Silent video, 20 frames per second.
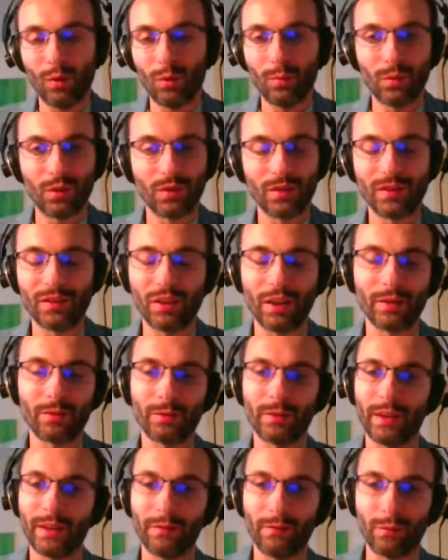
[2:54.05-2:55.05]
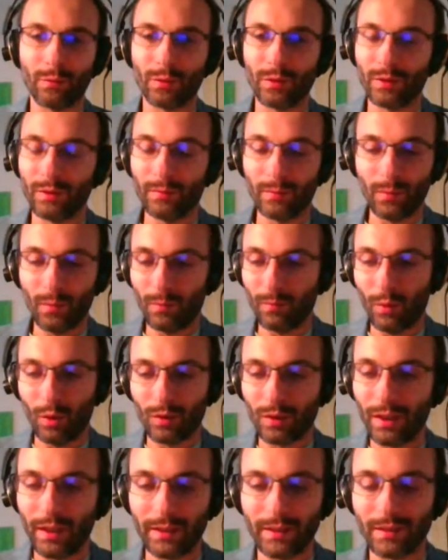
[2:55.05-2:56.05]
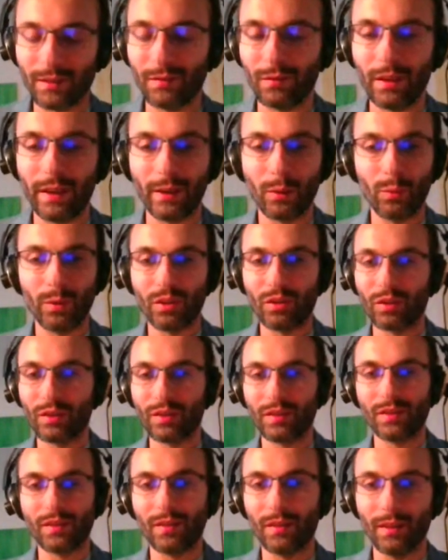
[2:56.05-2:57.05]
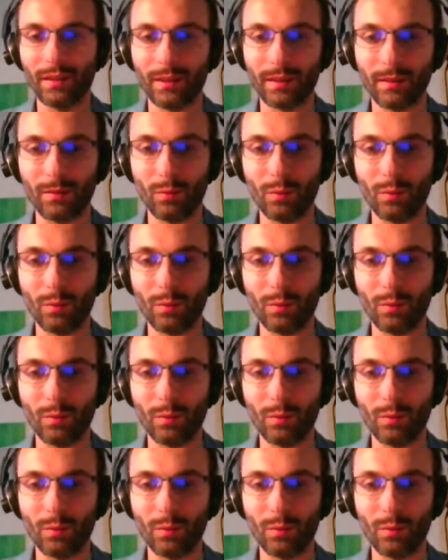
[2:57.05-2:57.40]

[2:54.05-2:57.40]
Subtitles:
almost generate for all kinds of languages